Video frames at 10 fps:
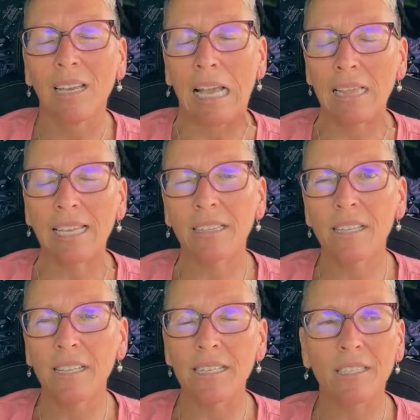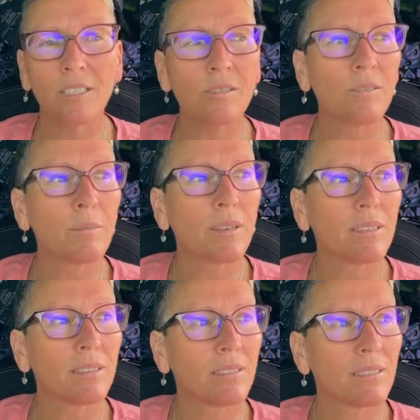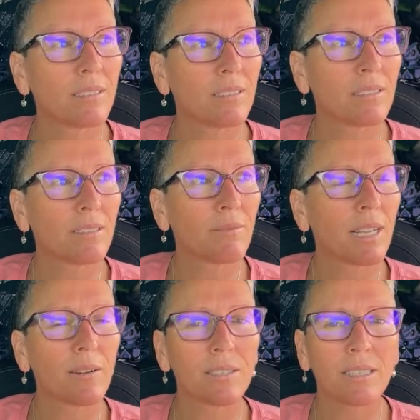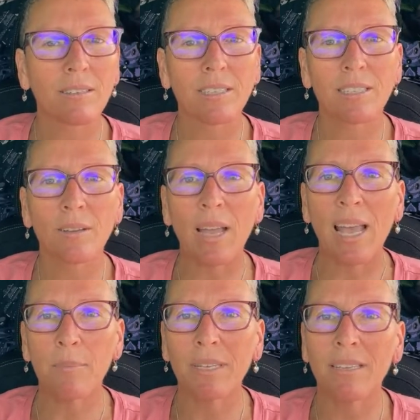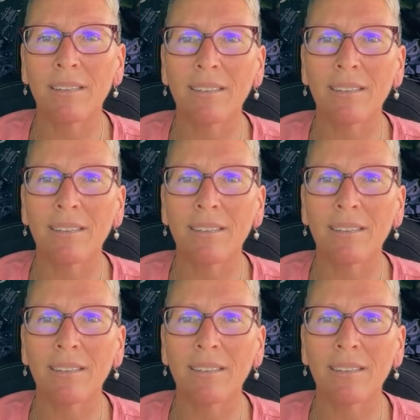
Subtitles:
I like lilies too, but sunflowers, they're just so happy.